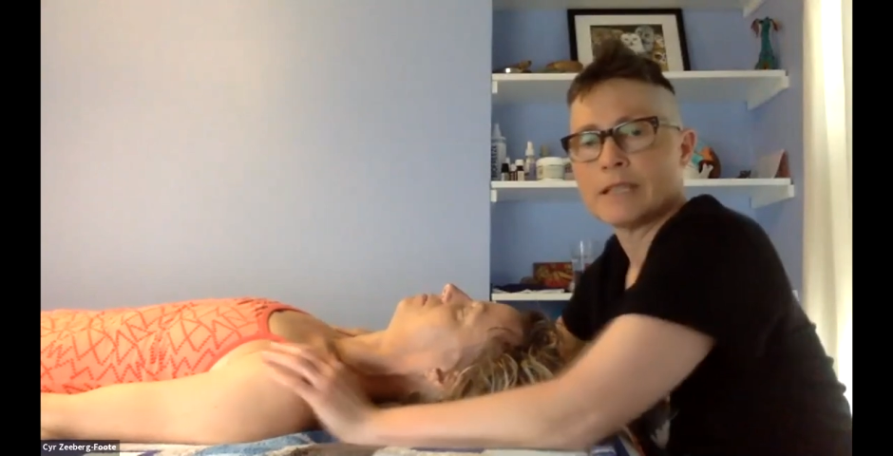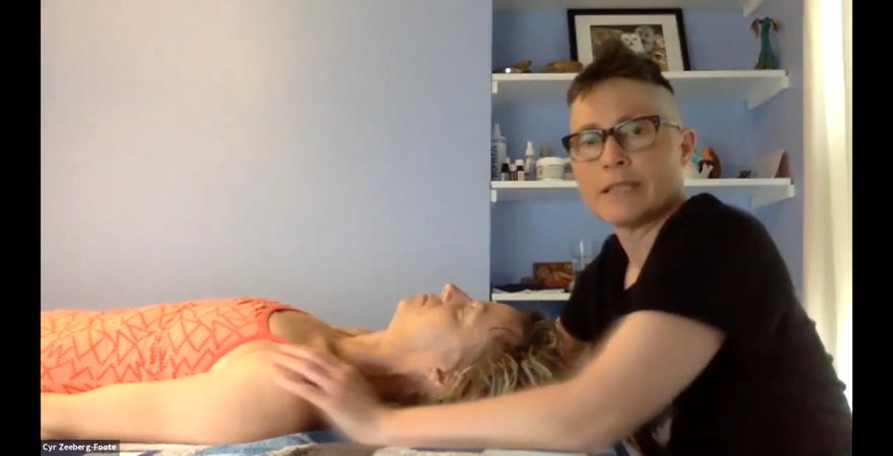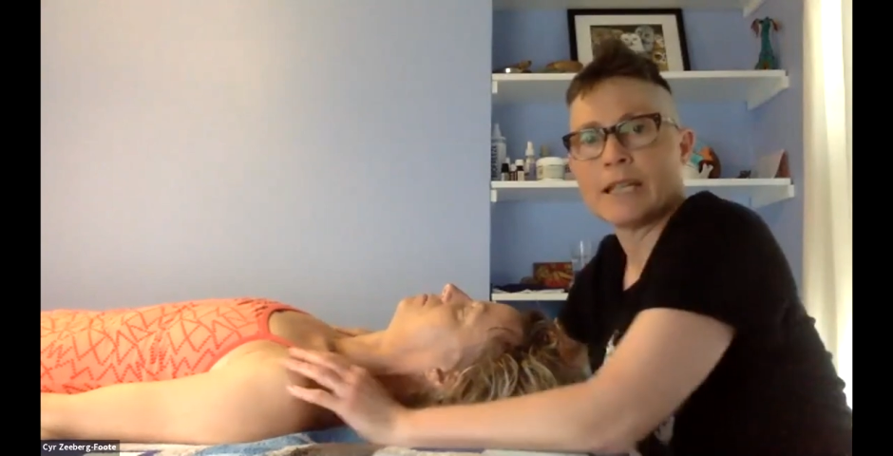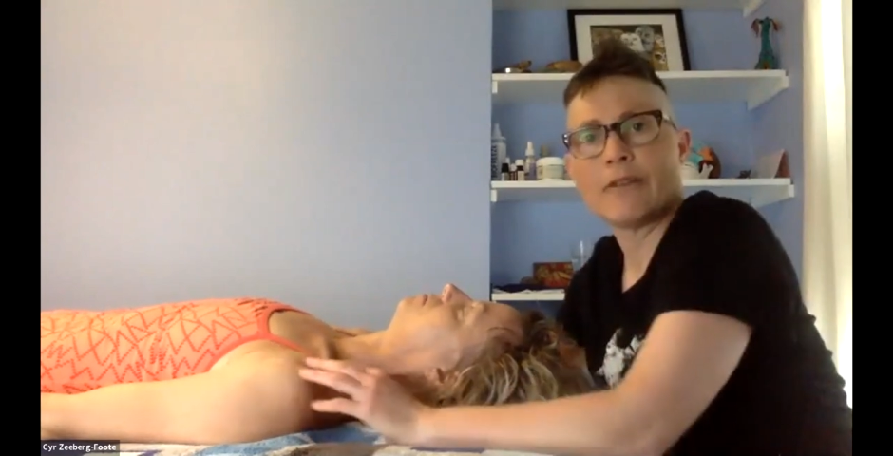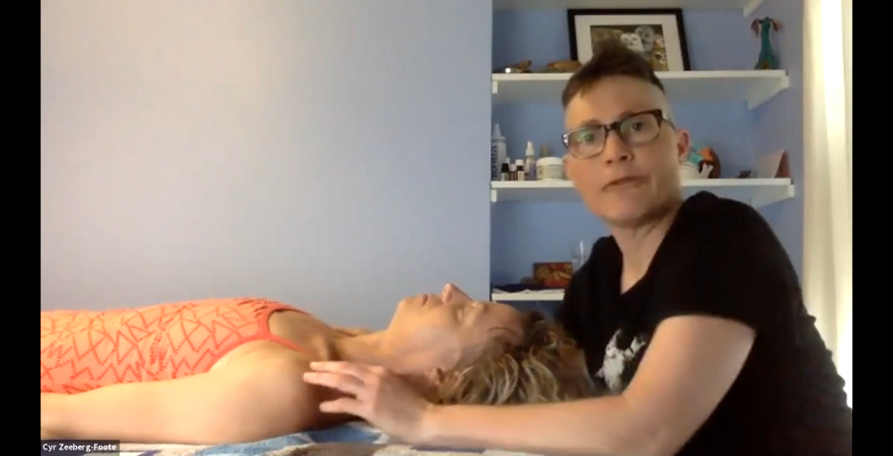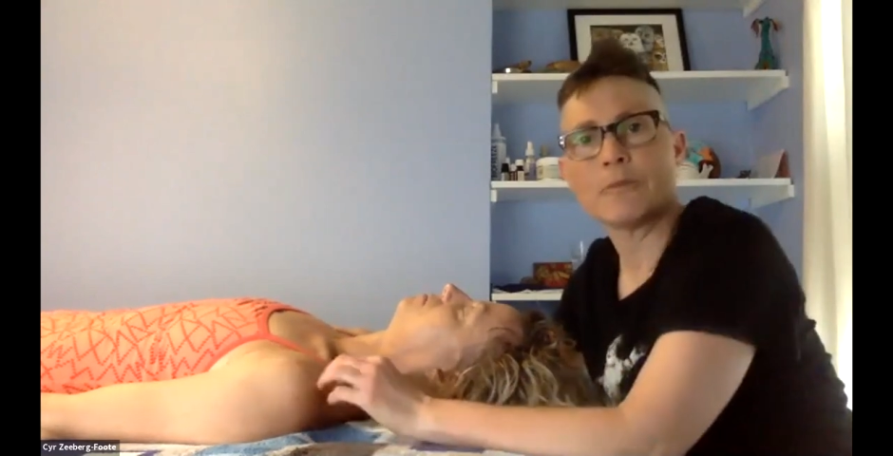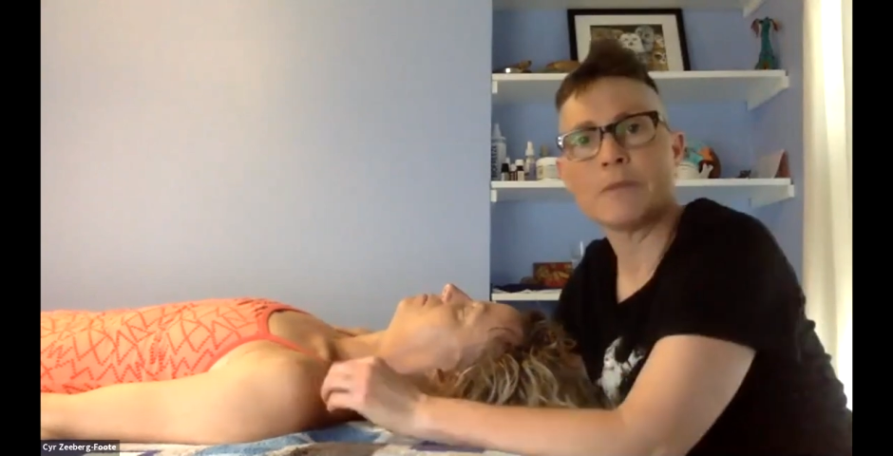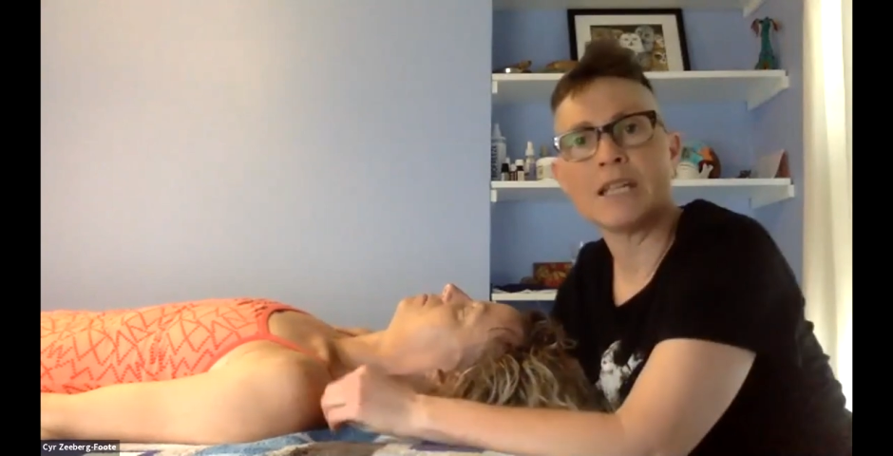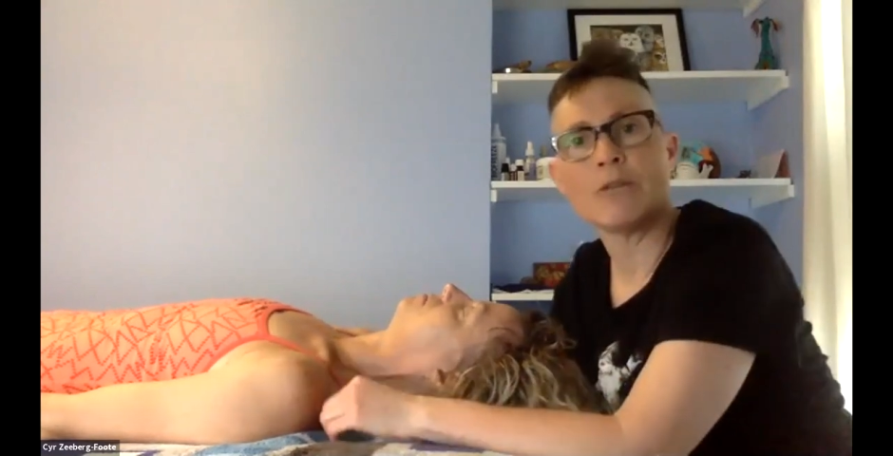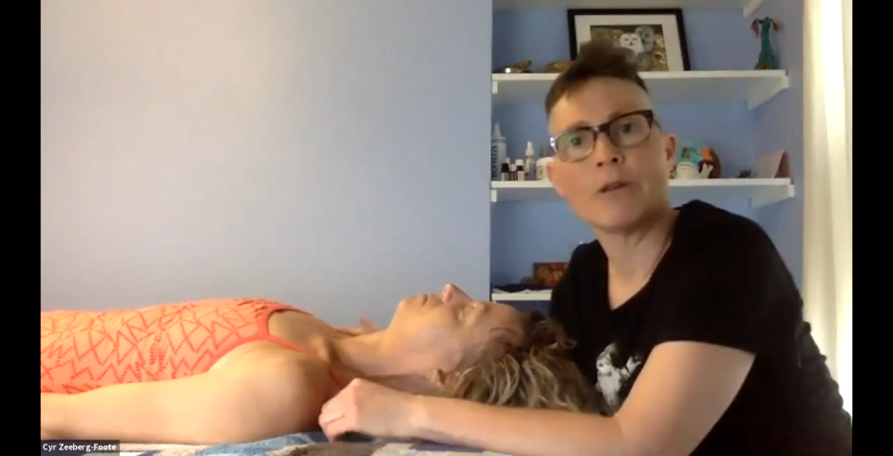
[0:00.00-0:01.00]
Now for
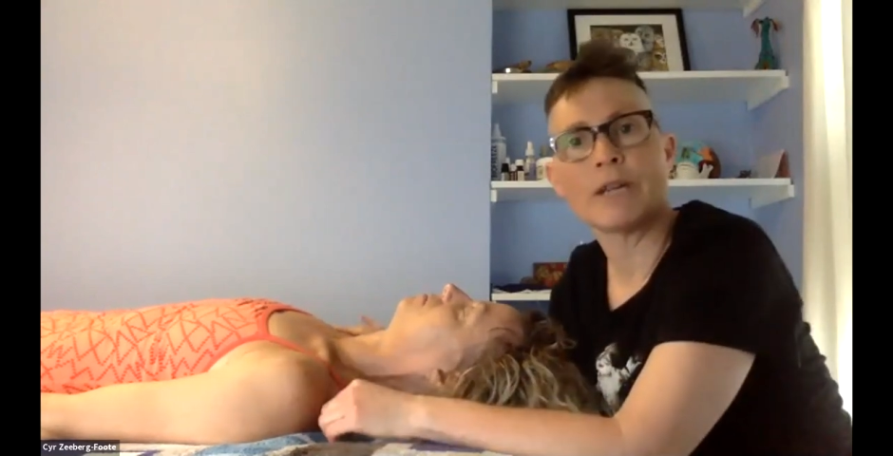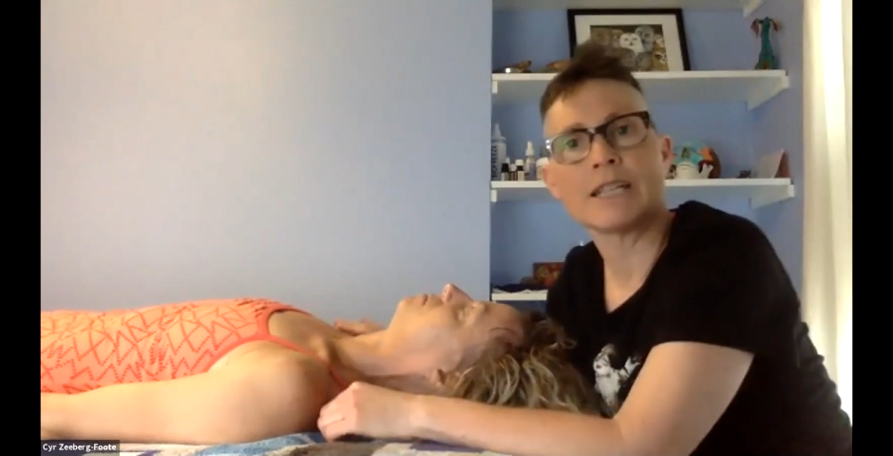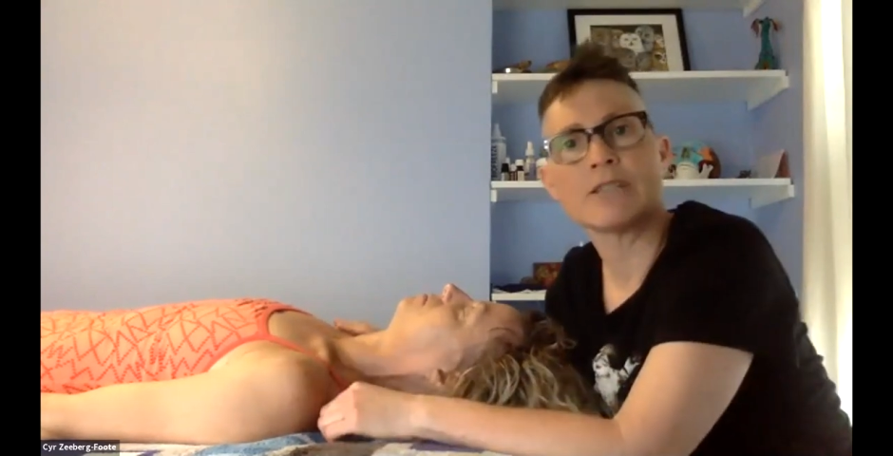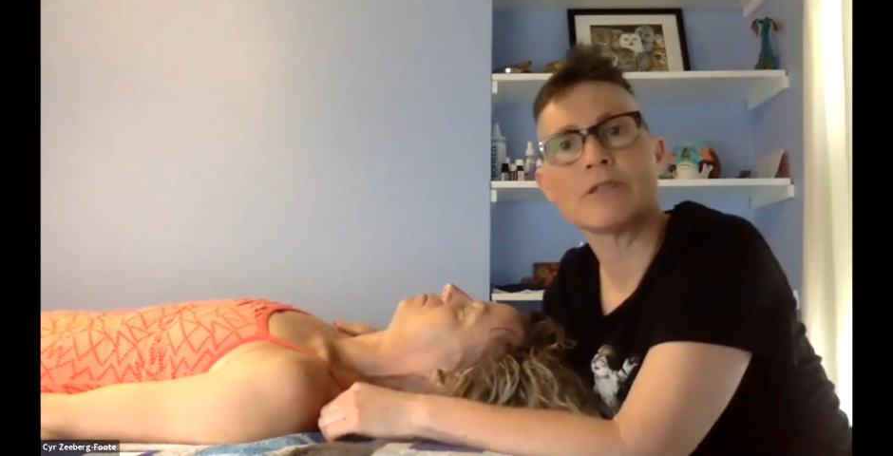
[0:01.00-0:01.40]
me, when I do